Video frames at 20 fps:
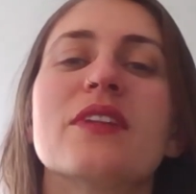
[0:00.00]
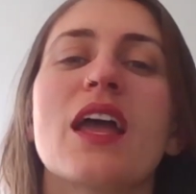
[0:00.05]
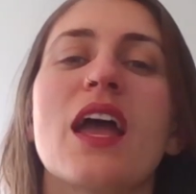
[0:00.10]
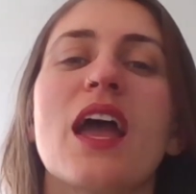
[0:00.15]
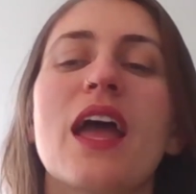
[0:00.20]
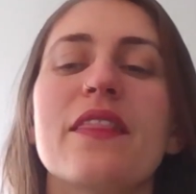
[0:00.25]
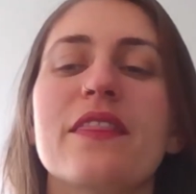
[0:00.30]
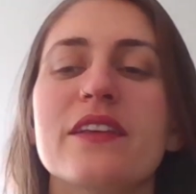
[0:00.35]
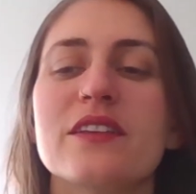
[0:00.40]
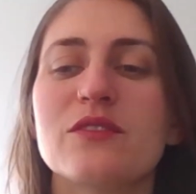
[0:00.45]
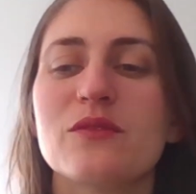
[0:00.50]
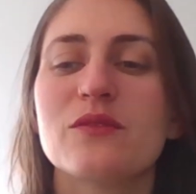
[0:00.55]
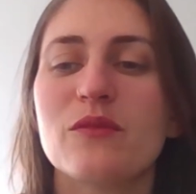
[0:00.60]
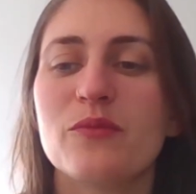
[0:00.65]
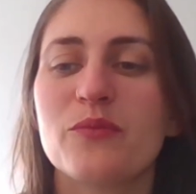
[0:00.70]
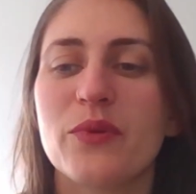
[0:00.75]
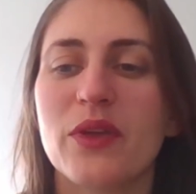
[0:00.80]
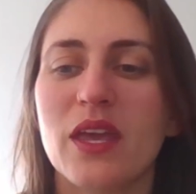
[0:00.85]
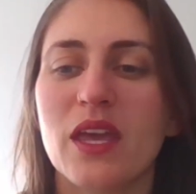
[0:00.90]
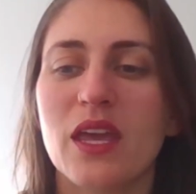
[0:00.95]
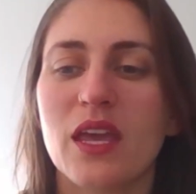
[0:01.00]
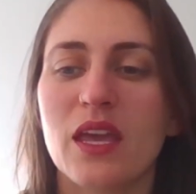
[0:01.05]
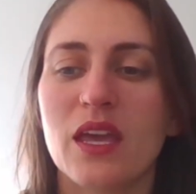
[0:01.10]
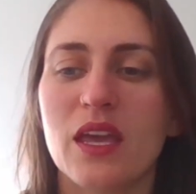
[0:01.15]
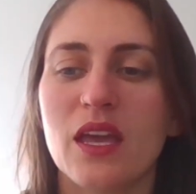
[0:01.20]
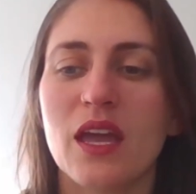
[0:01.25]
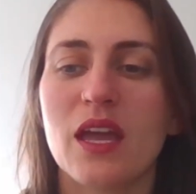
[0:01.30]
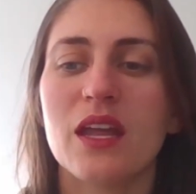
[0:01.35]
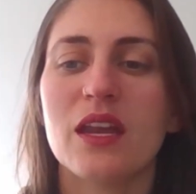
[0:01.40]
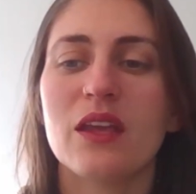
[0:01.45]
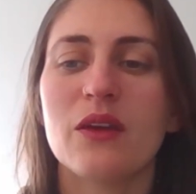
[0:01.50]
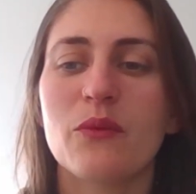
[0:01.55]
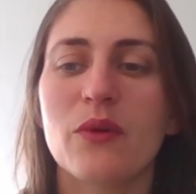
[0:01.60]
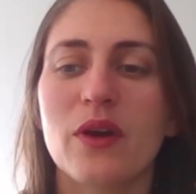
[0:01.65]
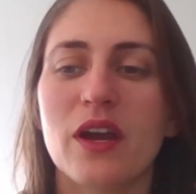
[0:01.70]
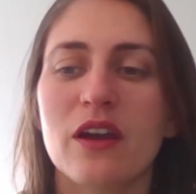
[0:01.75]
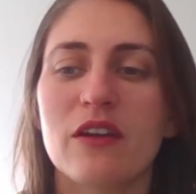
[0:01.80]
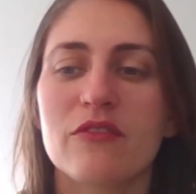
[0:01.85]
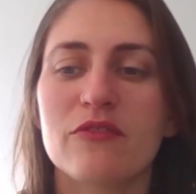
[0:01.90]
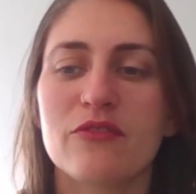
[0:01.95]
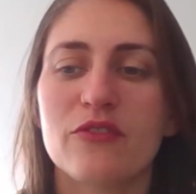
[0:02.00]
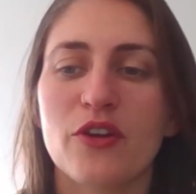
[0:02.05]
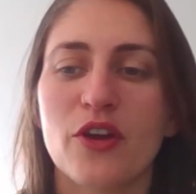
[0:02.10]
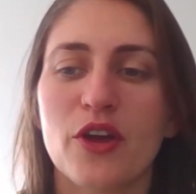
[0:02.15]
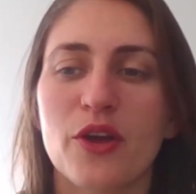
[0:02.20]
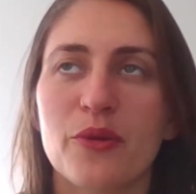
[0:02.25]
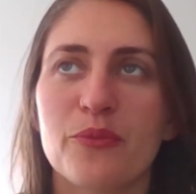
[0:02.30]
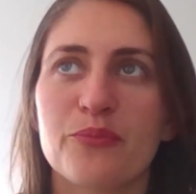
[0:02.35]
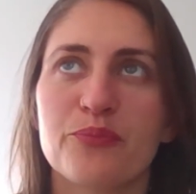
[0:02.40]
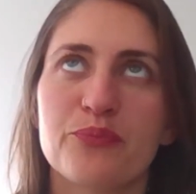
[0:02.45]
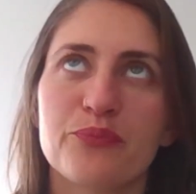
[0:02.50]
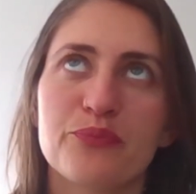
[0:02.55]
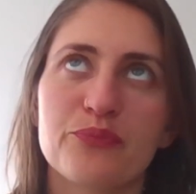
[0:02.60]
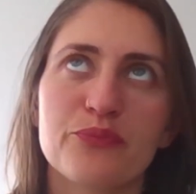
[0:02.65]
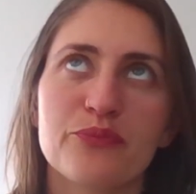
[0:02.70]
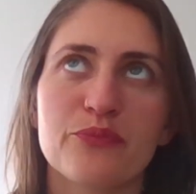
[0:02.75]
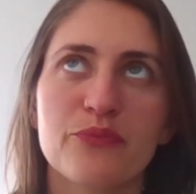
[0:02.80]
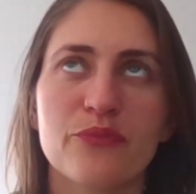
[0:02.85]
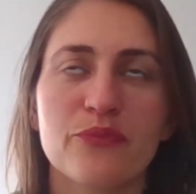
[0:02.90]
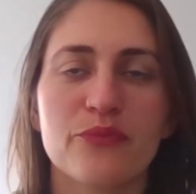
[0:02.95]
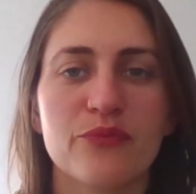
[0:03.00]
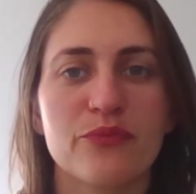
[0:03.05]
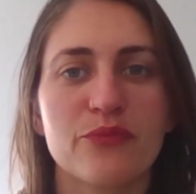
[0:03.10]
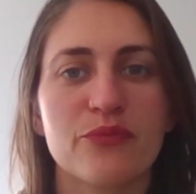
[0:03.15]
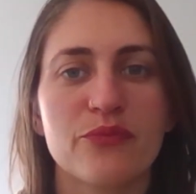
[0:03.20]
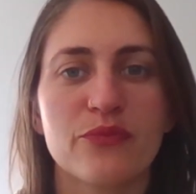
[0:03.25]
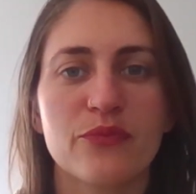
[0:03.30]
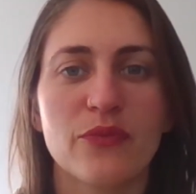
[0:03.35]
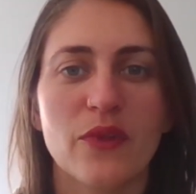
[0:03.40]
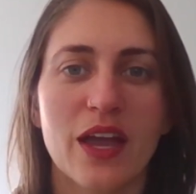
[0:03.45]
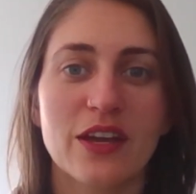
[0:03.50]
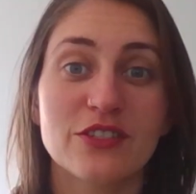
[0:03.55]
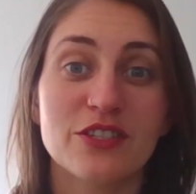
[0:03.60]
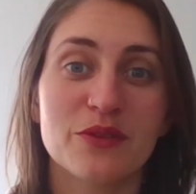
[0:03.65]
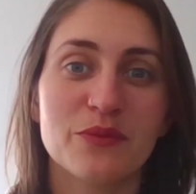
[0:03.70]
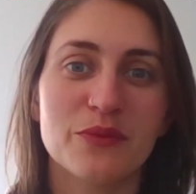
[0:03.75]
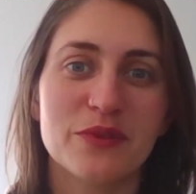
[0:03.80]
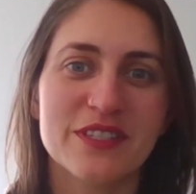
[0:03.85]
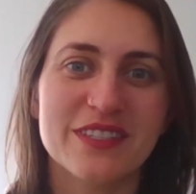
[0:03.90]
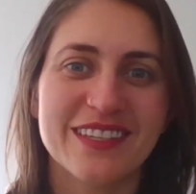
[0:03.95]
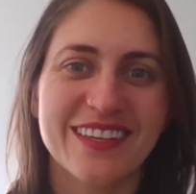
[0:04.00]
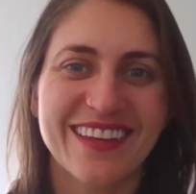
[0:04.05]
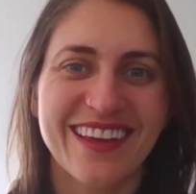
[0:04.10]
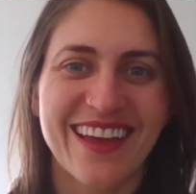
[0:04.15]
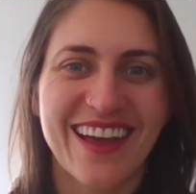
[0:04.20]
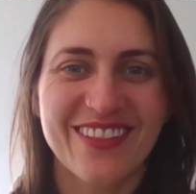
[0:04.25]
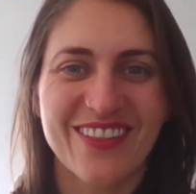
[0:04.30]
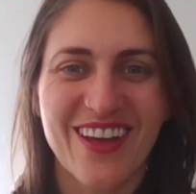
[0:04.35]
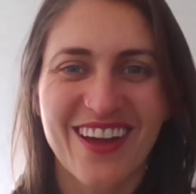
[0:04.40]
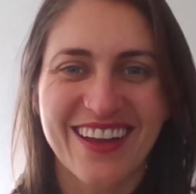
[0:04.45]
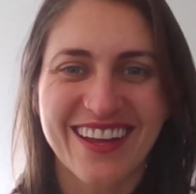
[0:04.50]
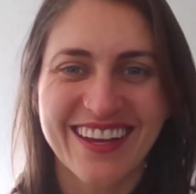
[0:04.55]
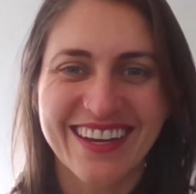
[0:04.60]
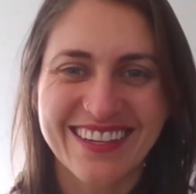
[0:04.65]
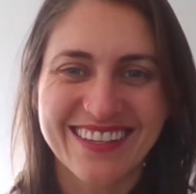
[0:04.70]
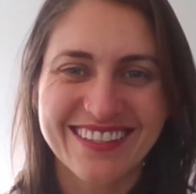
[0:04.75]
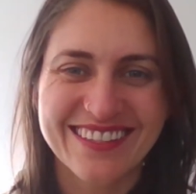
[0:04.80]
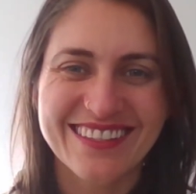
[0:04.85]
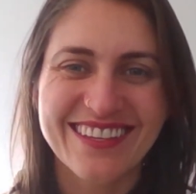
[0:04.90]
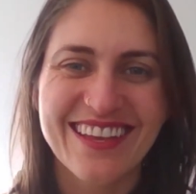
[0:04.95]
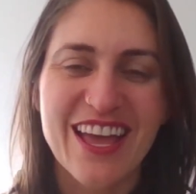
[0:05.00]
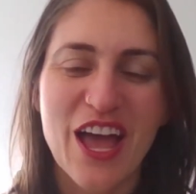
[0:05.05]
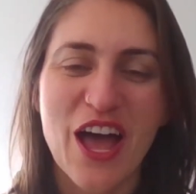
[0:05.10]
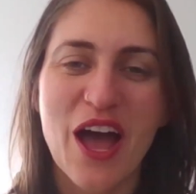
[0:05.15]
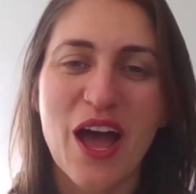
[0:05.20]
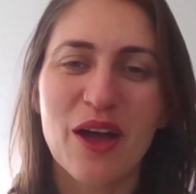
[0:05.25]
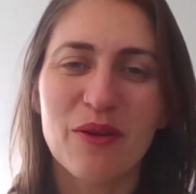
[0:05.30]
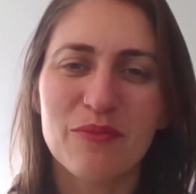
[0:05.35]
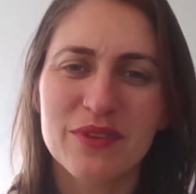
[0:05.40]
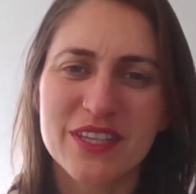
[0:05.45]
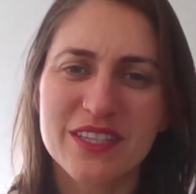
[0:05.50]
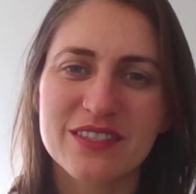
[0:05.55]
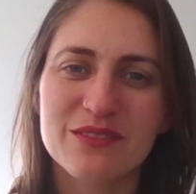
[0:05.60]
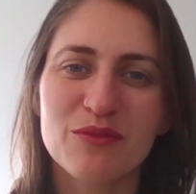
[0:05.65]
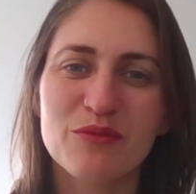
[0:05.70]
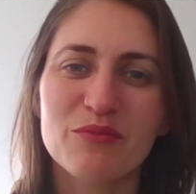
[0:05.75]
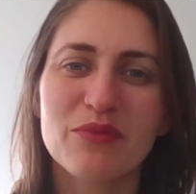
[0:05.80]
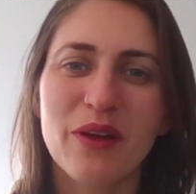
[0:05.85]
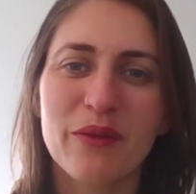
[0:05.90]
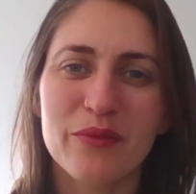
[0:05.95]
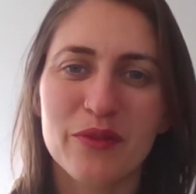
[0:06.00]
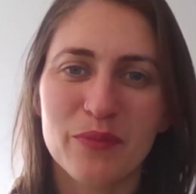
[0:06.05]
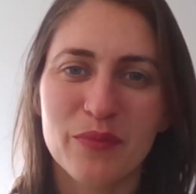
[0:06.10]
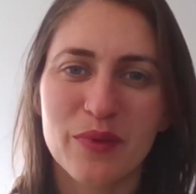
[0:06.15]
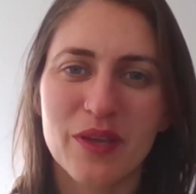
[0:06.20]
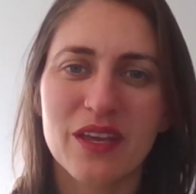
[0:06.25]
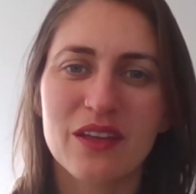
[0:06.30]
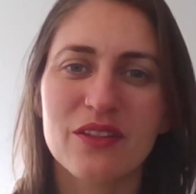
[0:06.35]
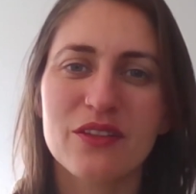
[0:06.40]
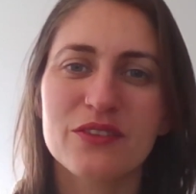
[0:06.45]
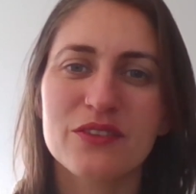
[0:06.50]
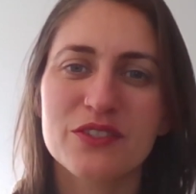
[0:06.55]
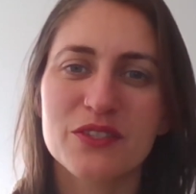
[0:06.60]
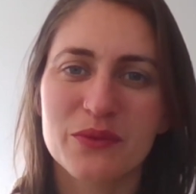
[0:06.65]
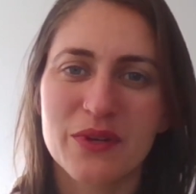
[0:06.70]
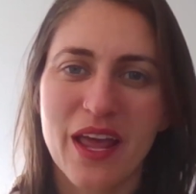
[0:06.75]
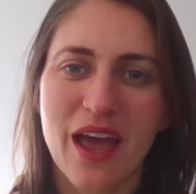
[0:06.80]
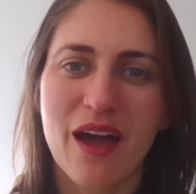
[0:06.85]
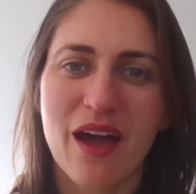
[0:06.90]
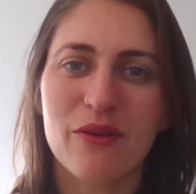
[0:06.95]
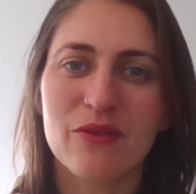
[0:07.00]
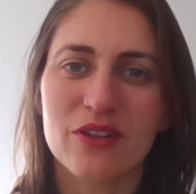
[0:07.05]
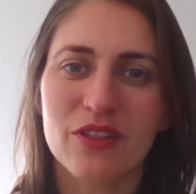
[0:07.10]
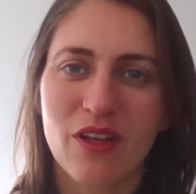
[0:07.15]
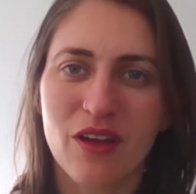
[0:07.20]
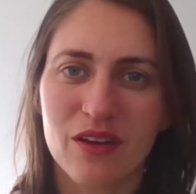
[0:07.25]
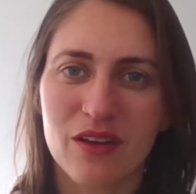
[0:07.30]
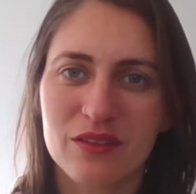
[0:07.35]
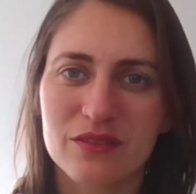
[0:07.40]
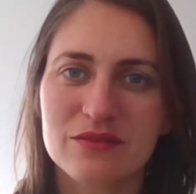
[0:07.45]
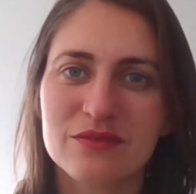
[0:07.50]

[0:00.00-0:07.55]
And this will be anywhere from, actually we'll see how long it is, but this will probably be close to an hour long.